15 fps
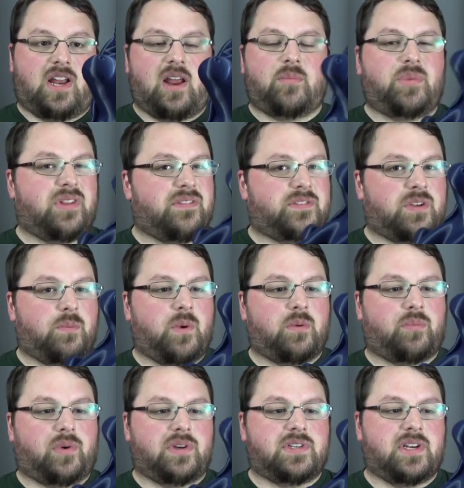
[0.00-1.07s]
And I believe
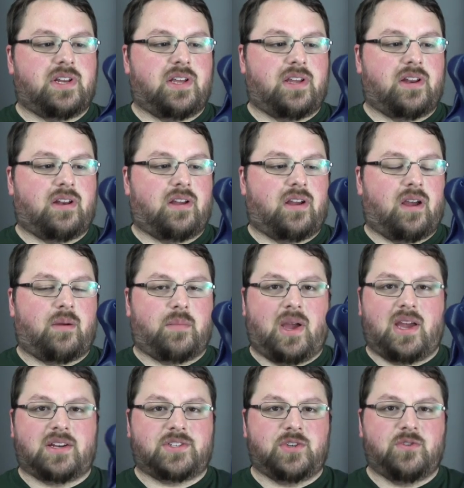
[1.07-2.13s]
someone printed it um,
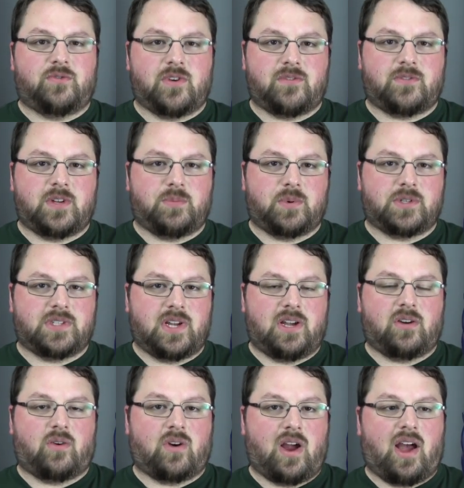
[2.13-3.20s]
at
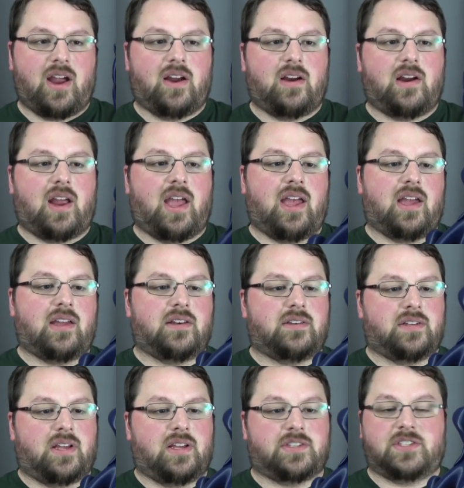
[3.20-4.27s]
250% or higher,
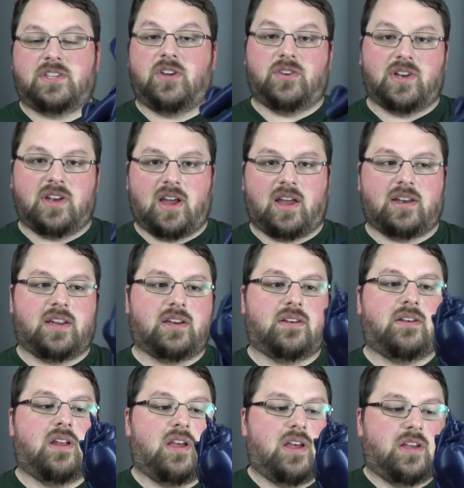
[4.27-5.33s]
and it still did not
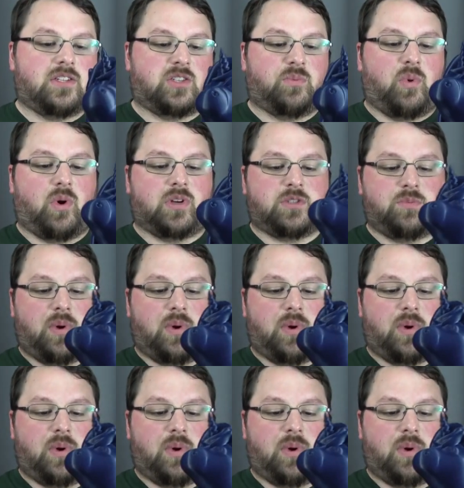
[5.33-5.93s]
need supports.